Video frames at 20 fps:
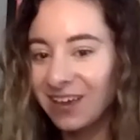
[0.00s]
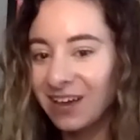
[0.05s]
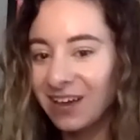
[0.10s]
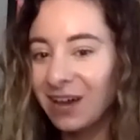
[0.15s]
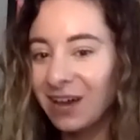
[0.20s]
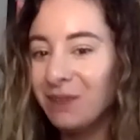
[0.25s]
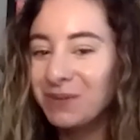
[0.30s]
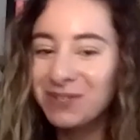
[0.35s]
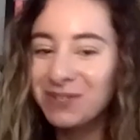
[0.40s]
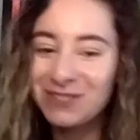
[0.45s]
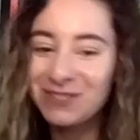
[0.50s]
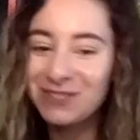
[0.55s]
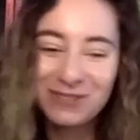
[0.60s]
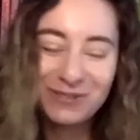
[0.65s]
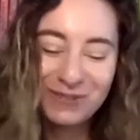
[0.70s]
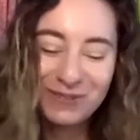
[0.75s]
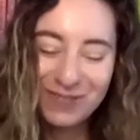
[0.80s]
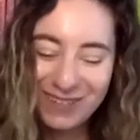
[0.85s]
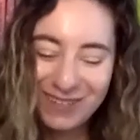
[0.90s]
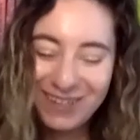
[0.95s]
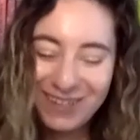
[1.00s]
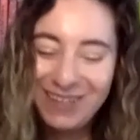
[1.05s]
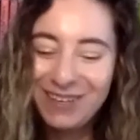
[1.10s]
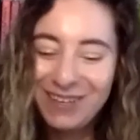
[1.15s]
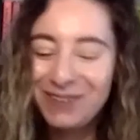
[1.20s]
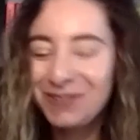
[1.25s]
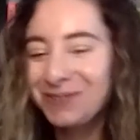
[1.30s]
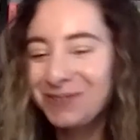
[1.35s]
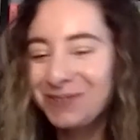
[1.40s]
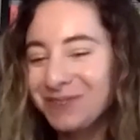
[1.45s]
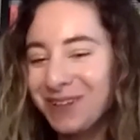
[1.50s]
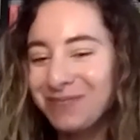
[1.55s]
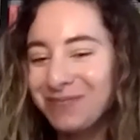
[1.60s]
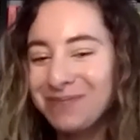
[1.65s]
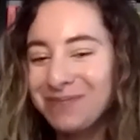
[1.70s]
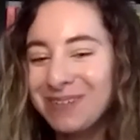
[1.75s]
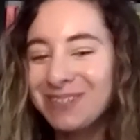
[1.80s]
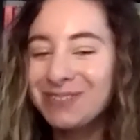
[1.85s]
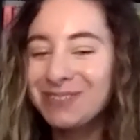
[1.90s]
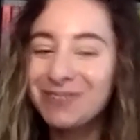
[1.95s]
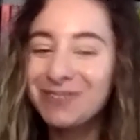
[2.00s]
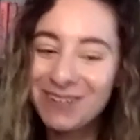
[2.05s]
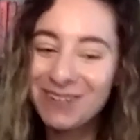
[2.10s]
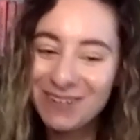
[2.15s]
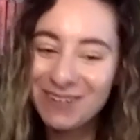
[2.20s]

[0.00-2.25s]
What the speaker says: I'm also, if you follow me on Twitter,